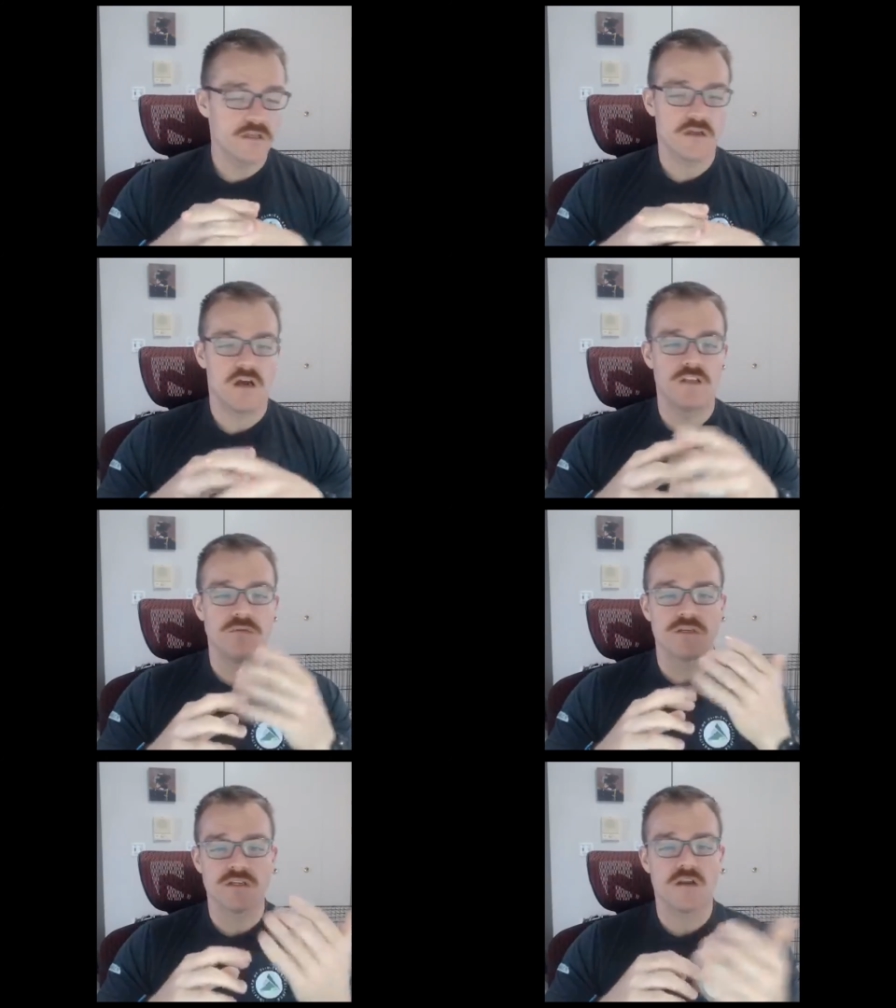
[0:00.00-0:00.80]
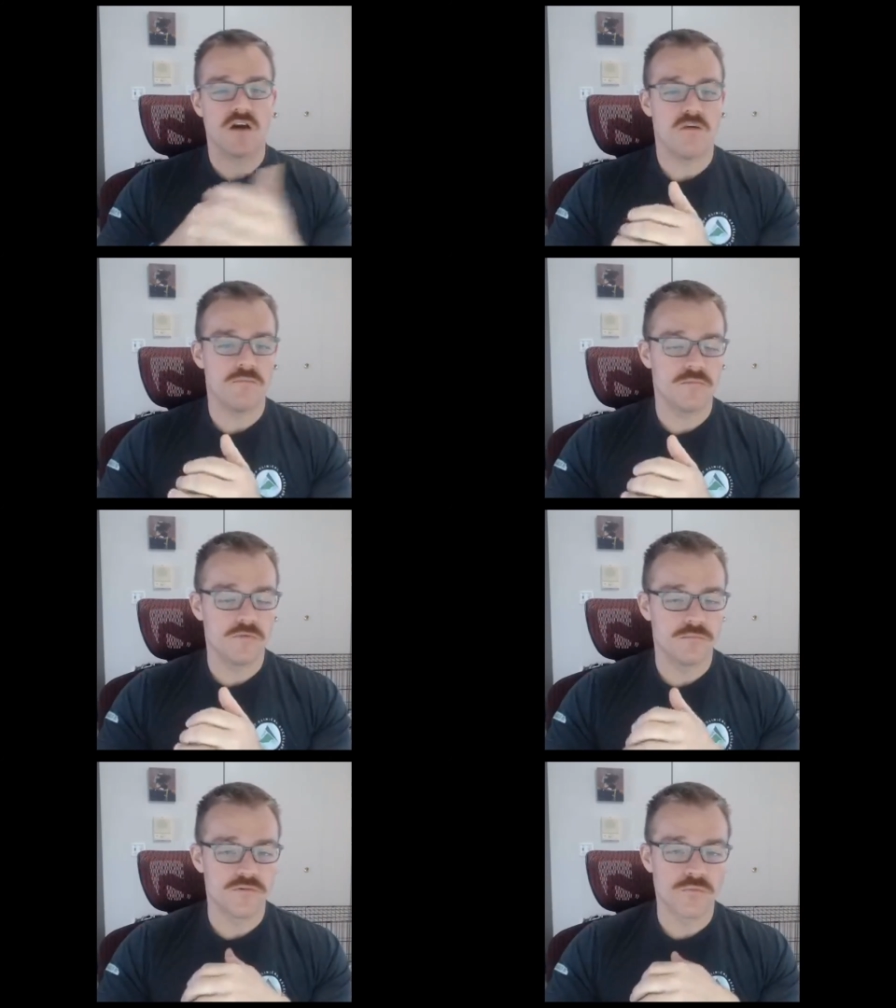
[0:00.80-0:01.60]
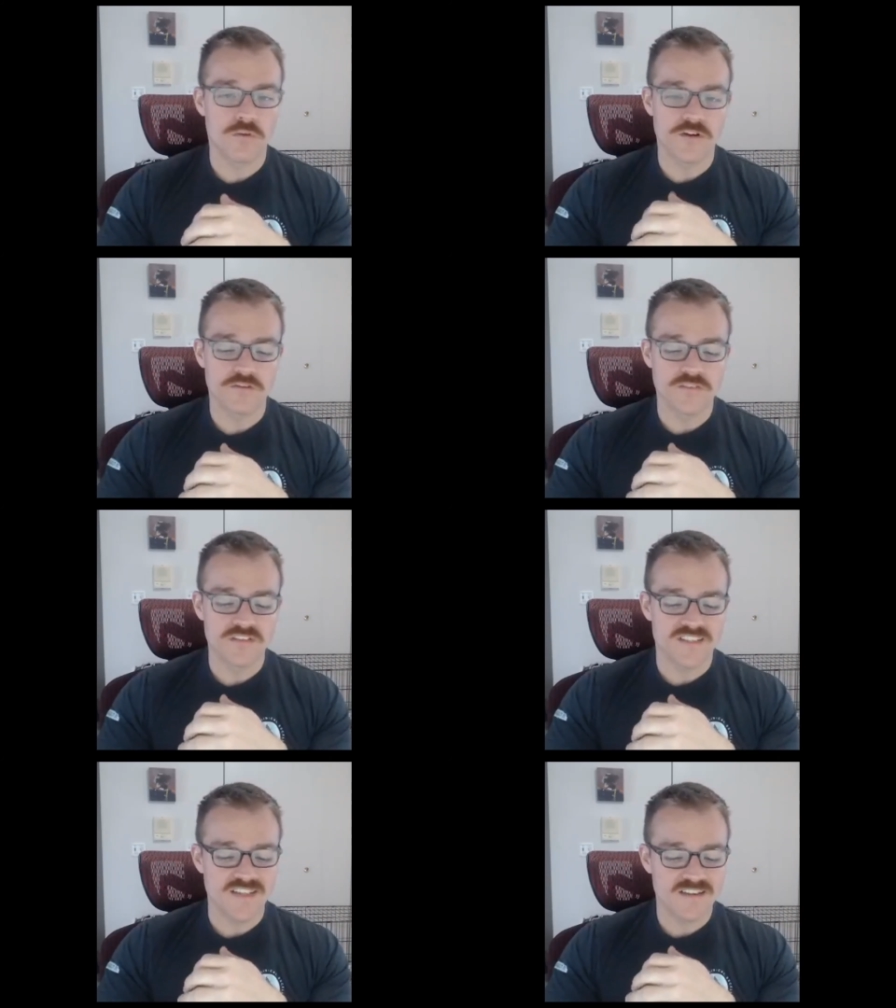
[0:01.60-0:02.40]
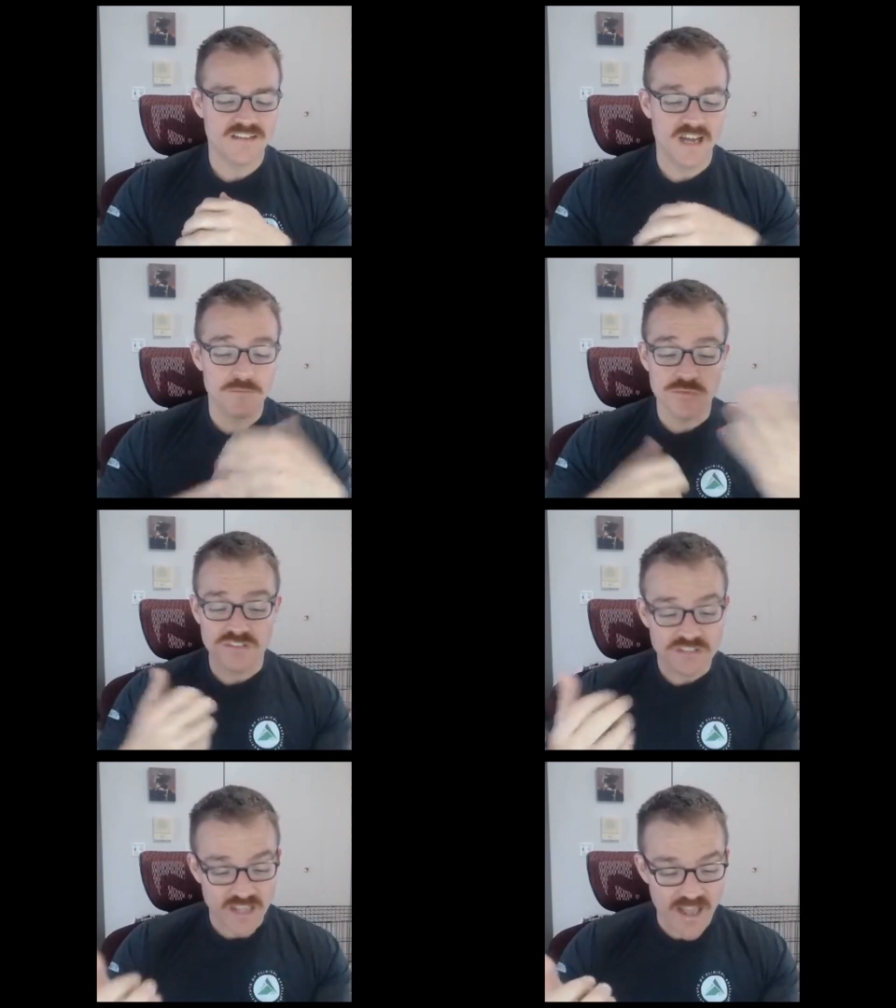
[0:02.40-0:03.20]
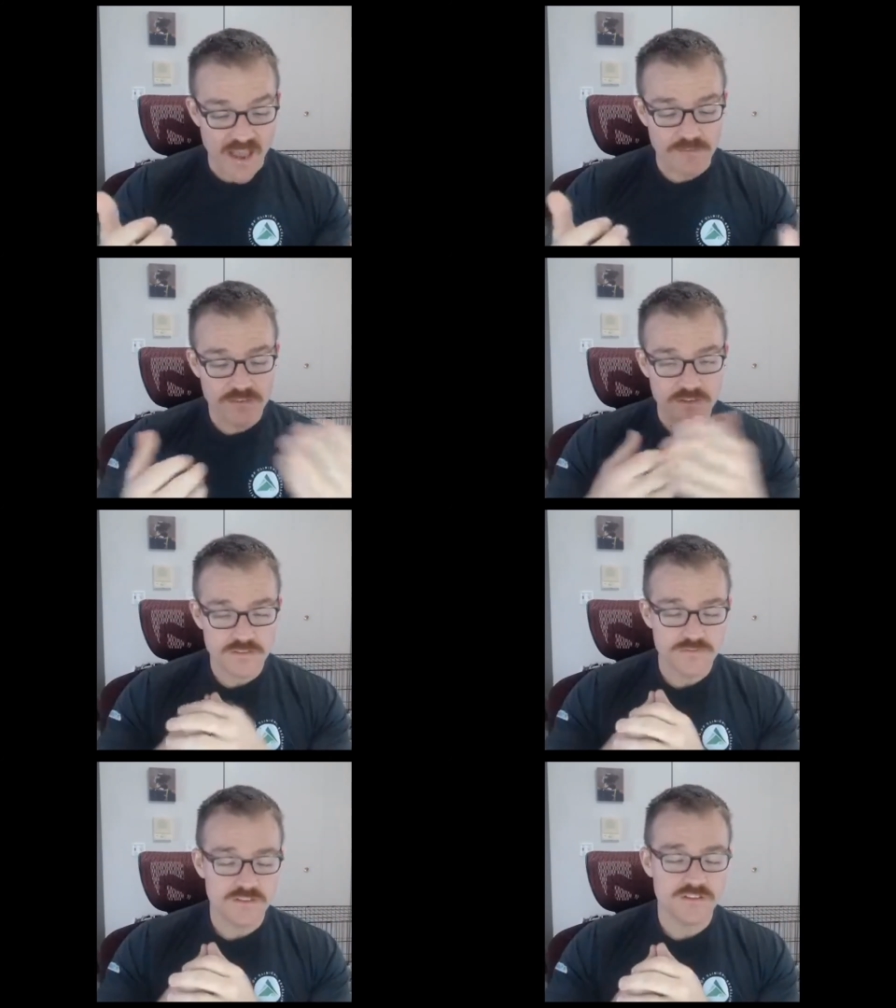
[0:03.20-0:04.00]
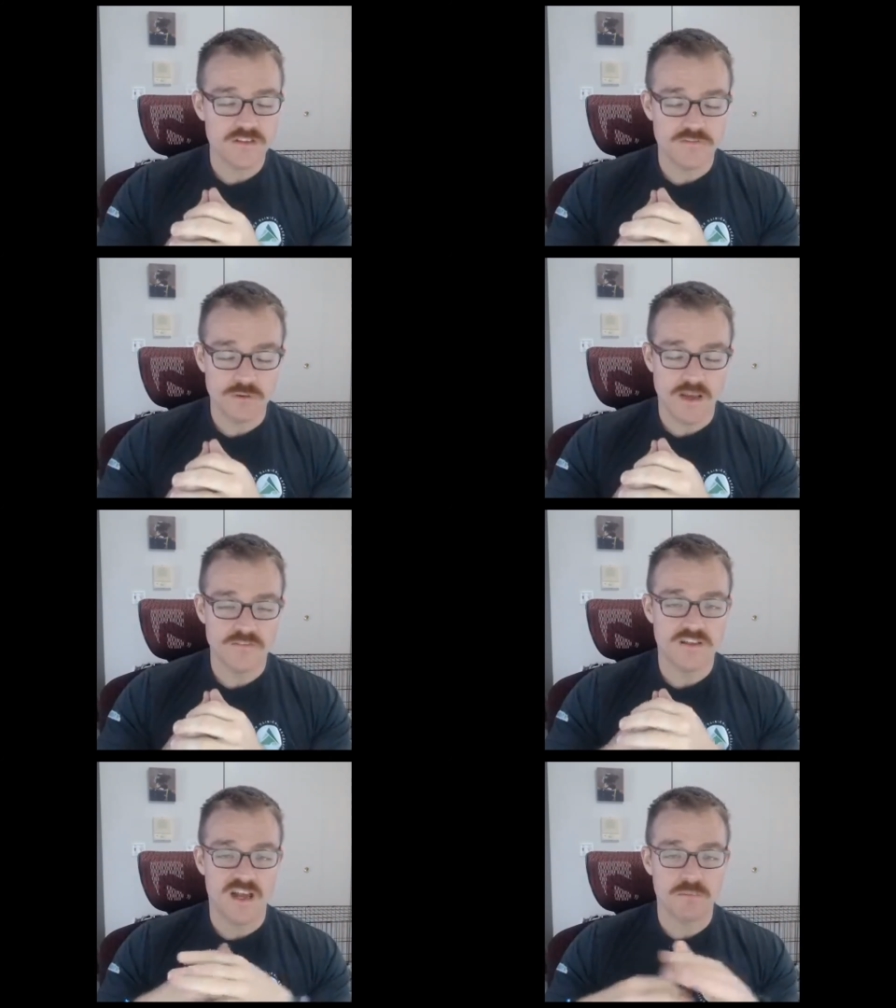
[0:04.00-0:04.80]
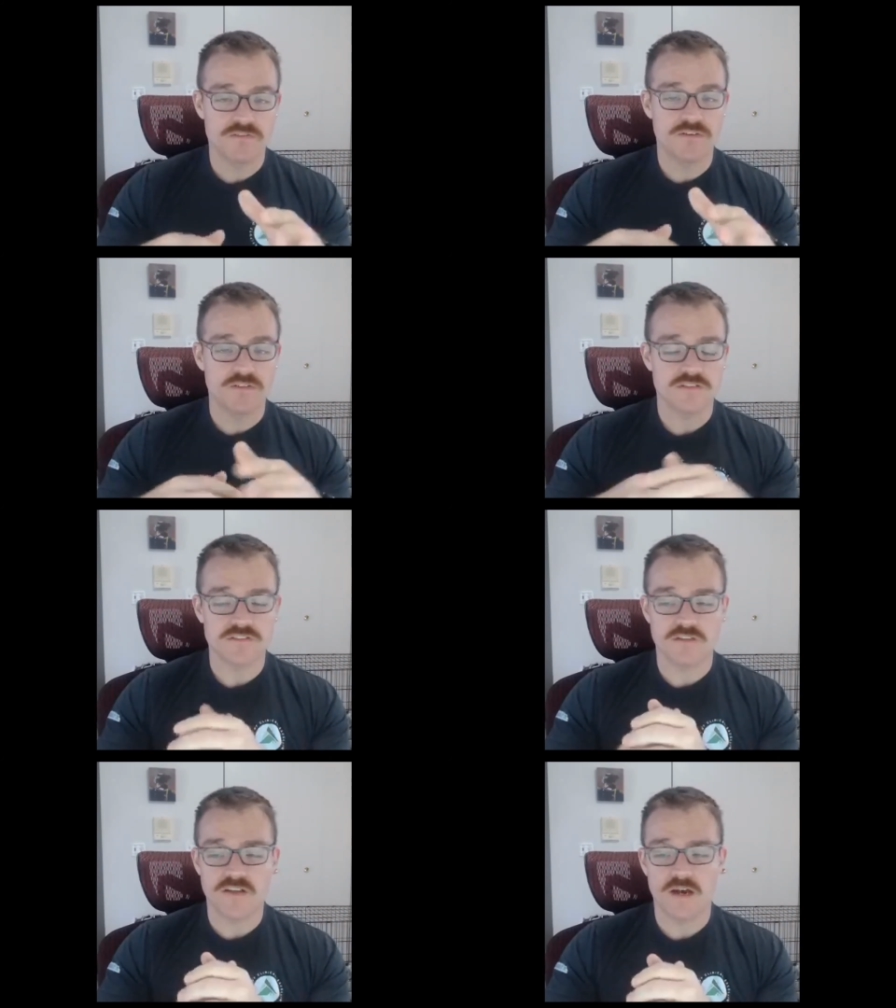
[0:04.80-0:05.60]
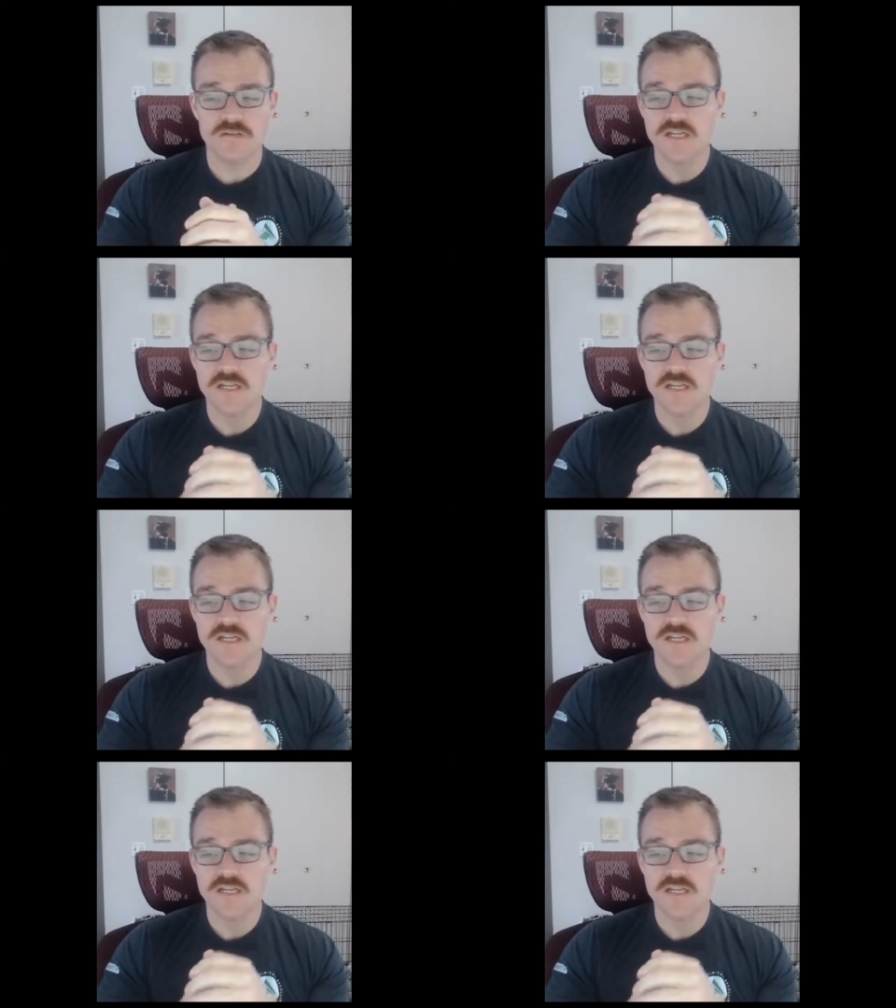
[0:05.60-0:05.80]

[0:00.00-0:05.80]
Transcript: Uh, you can come before your visit next time. You can stay after this visit if you have time and fill this stuff out.